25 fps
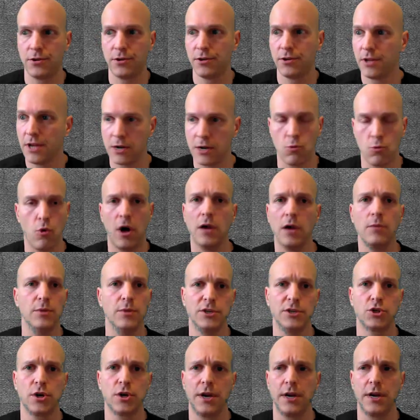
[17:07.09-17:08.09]
they're like, well,
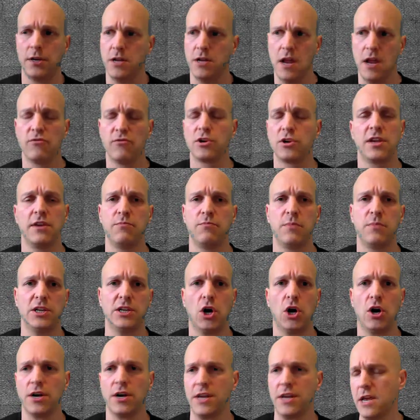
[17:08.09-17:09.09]
I've been trained, never give
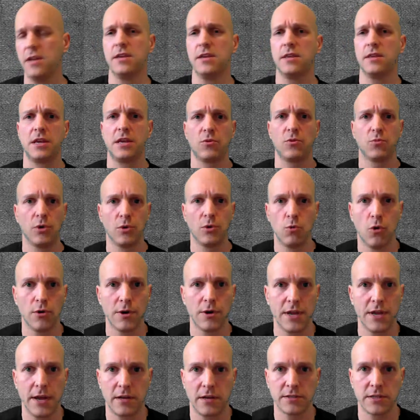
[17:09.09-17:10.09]
my dog anything
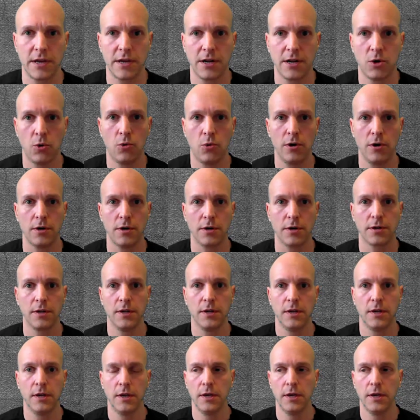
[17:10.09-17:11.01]
rewarding outside of work.